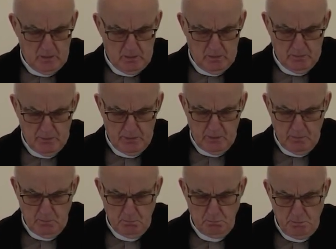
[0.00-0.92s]
the
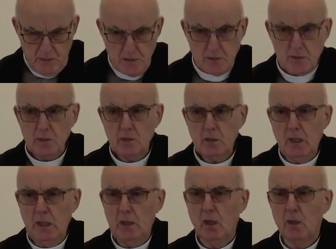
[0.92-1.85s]
meeting
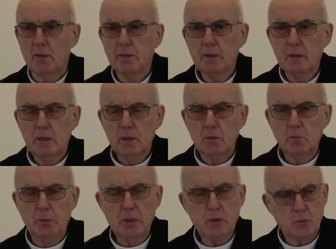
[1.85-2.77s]
here
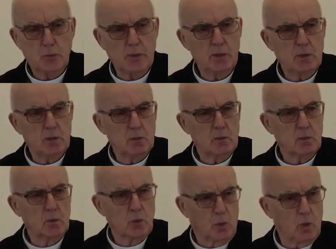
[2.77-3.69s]
between
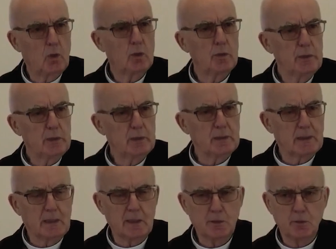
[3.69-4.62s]
God
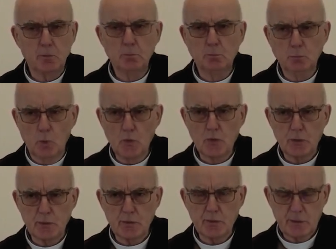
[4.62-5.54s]
and
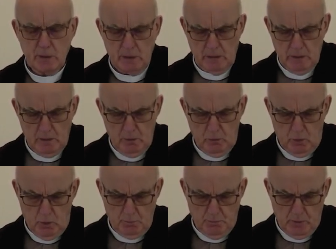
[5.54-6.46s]
Moses
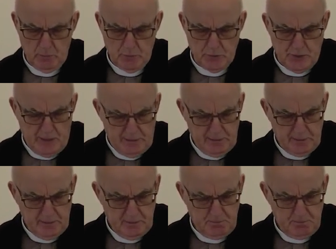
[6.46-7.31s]
on Mount Sinai,